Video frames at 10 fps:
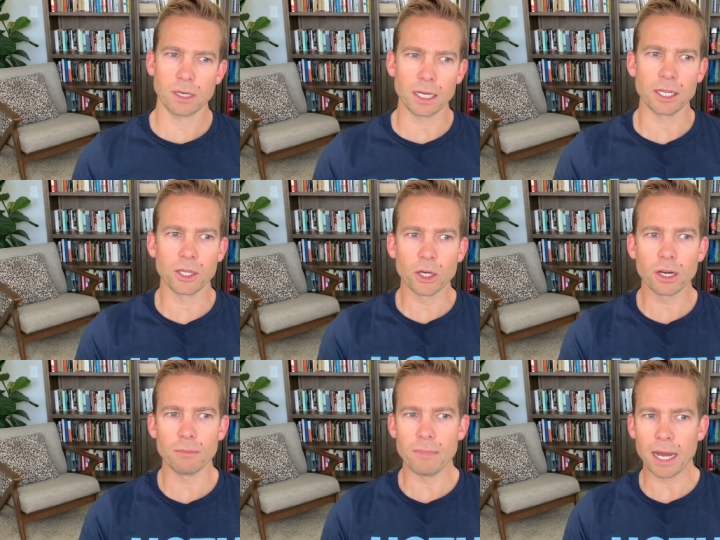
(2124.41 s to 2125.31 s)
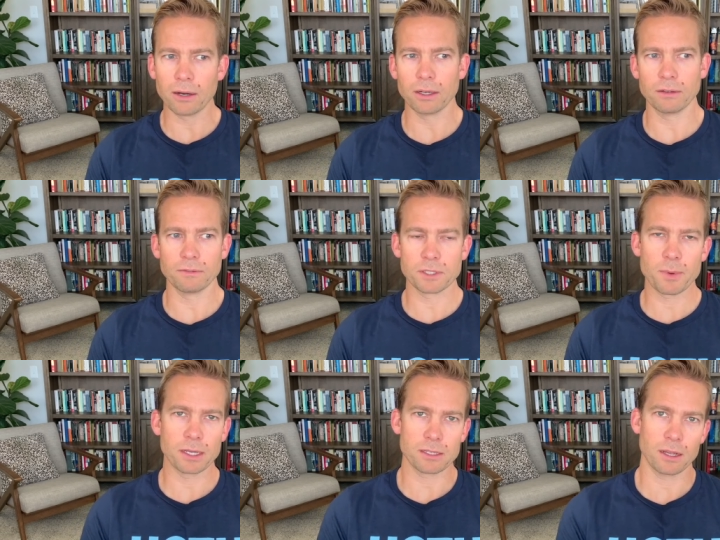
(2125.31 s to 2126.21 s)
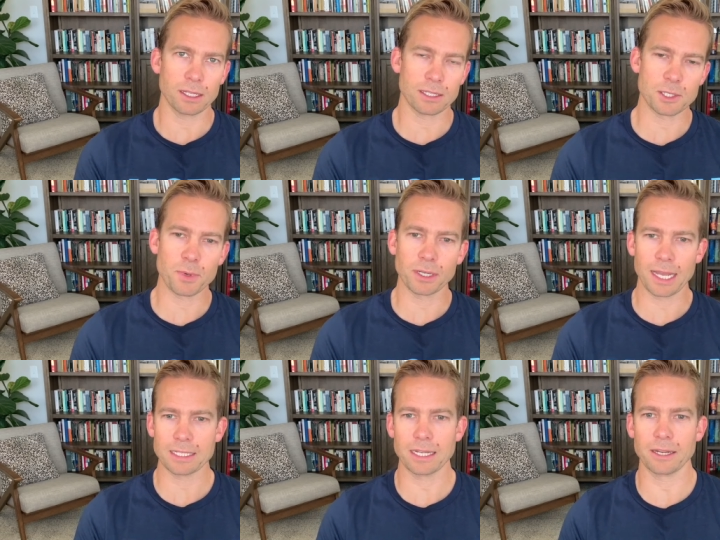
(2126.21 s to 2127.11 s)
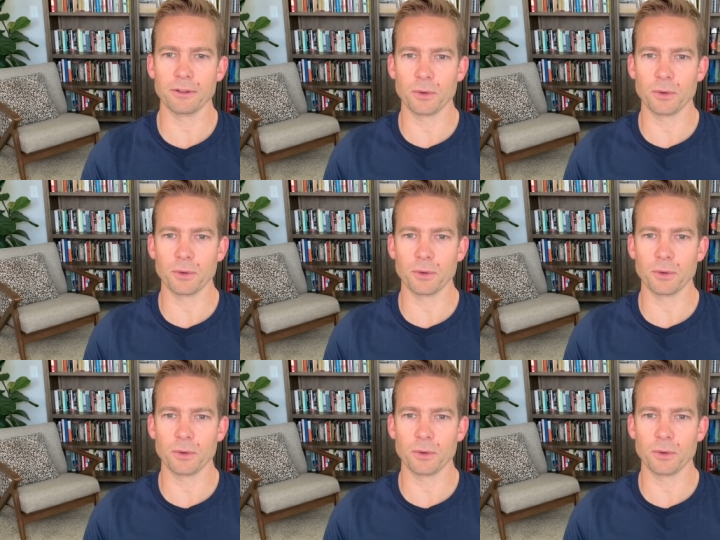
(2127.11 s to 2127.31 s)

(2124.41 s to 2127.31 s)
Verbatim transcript: a good amount of spell slots and spell casting here